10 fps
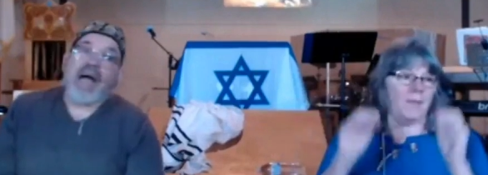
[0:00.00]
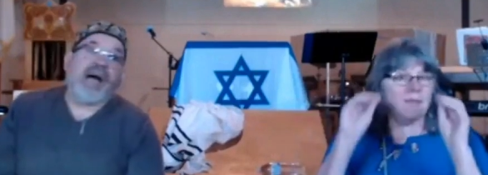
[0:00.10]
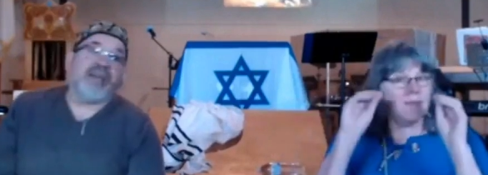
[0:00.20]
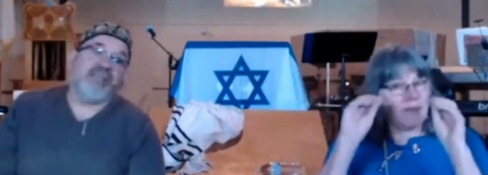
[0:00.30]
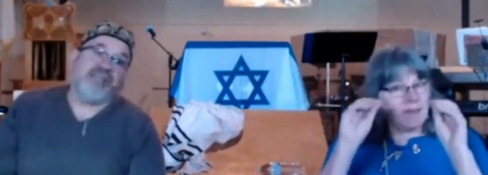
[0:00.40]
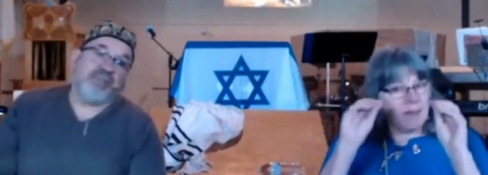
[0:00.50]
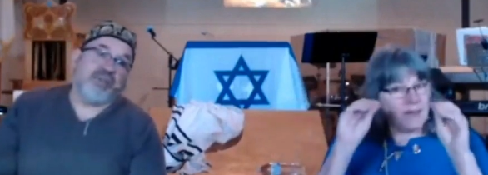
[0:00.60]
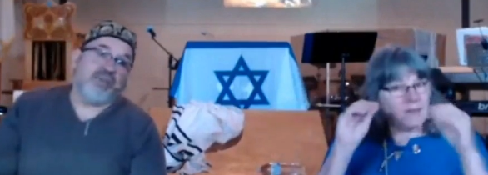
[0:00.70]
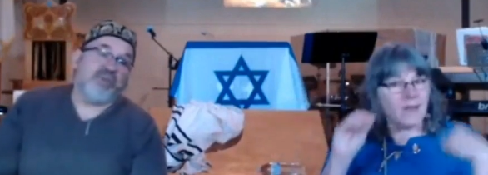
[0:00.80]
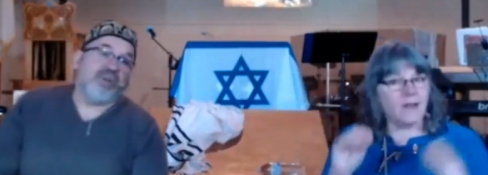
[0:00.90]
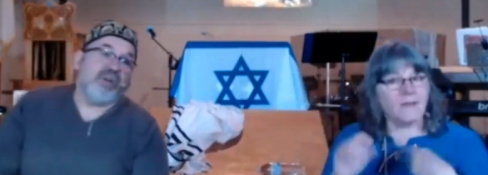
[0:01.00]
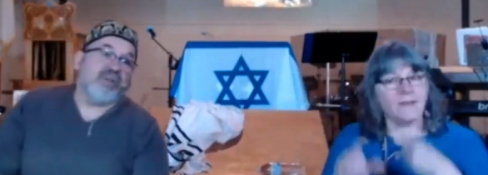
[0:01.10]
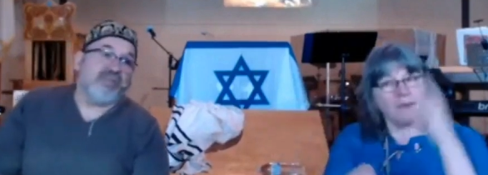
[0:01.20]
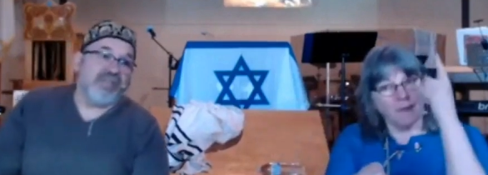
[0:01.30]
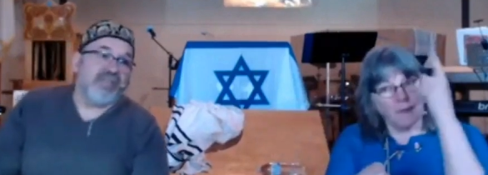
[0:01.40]
Speaker 1: attitudes
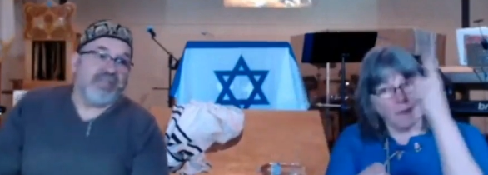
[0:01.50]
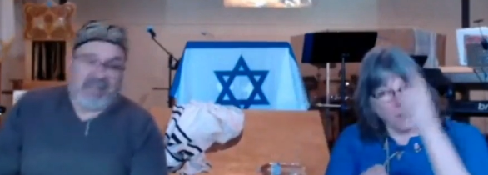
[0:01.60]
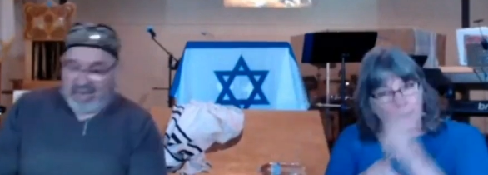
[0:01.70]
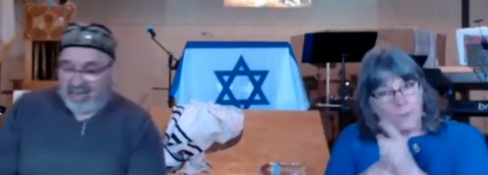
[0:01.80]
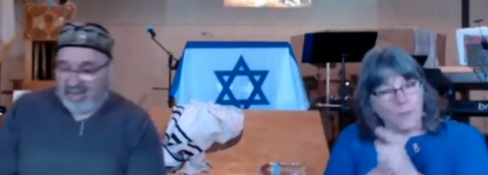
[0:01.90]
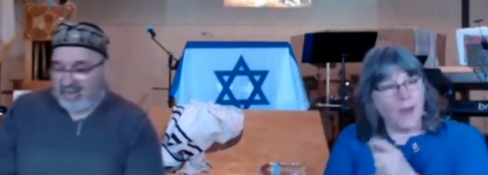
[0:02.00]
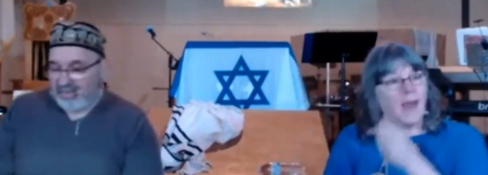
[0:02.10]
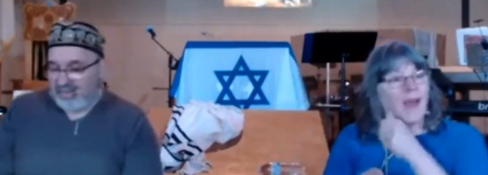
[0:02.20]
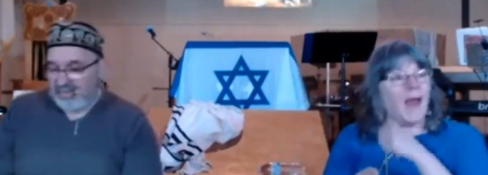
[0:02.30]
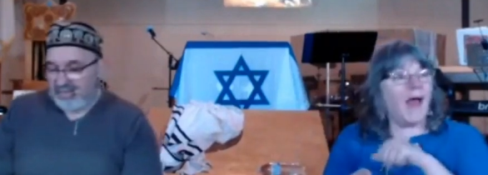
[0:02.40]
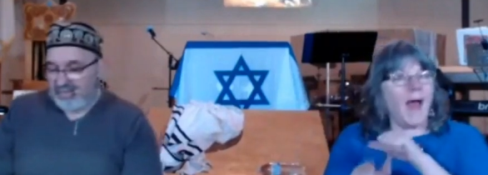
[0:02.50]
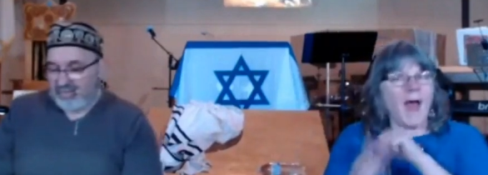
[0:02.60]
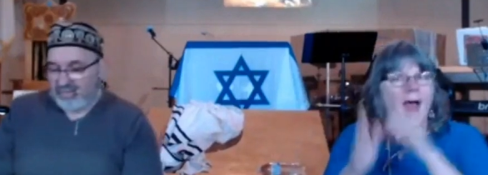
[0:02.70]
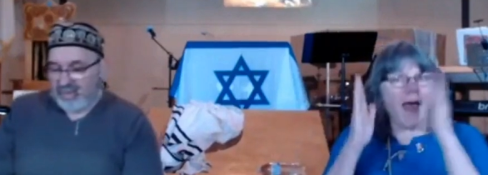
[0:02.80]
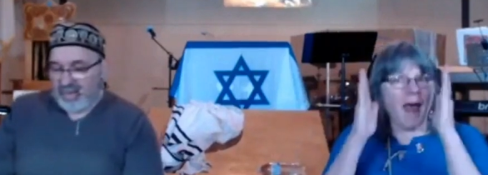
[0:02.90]
of his day.
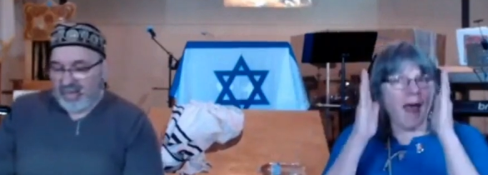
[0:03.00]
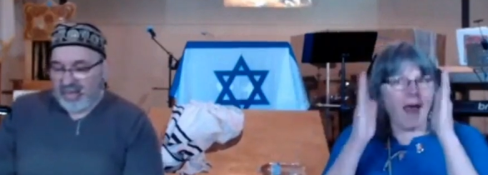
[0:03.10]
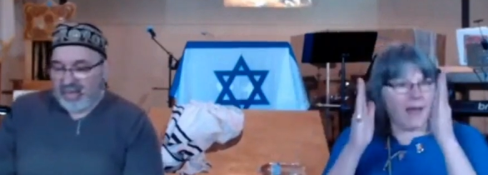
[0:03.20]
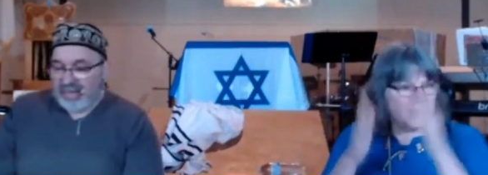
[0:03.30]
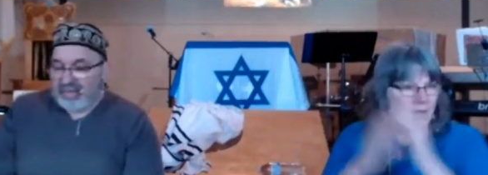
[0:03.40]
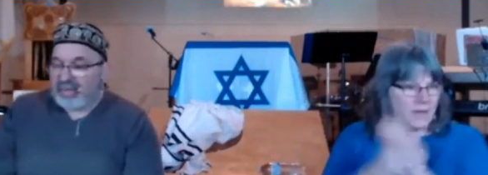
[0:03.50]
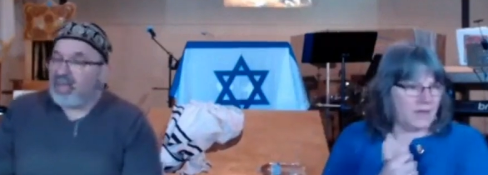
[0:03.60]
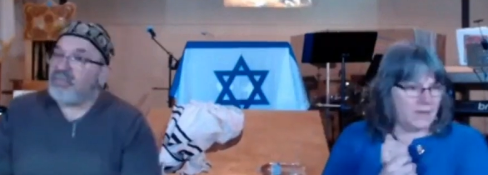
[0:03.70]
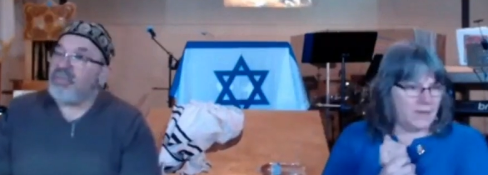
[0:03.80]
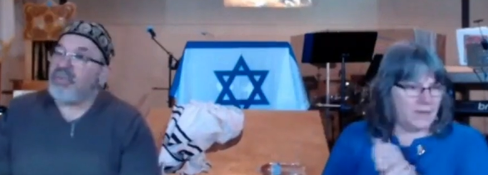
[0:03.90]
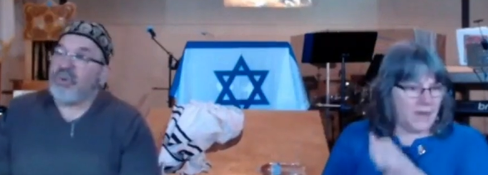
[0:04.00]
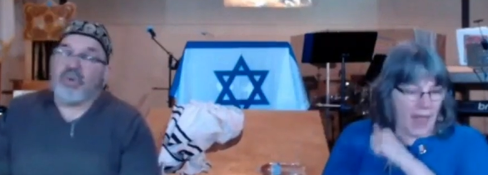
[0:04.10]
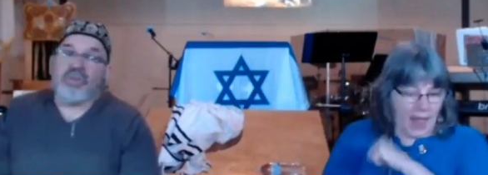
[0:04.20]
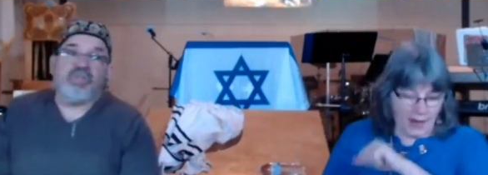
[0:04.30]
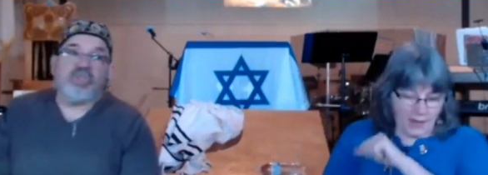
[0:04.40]
Instead of
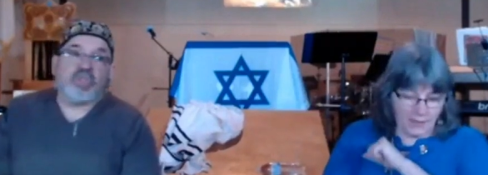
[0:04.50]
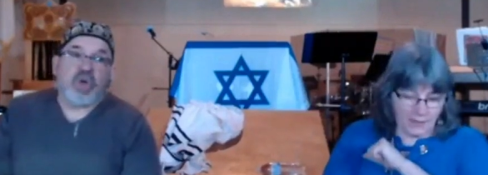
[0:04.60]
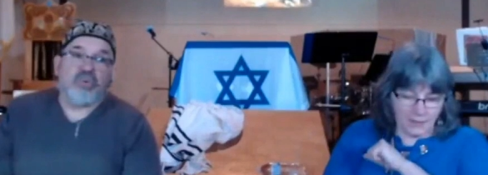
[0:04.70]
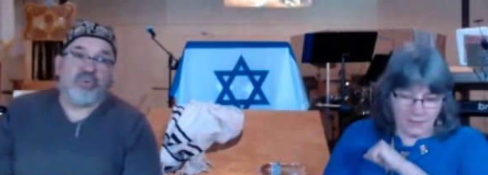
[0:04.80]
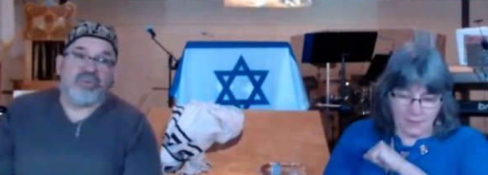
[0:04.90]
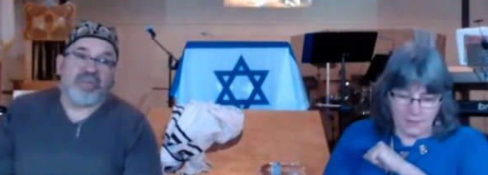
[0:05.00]
throwing stones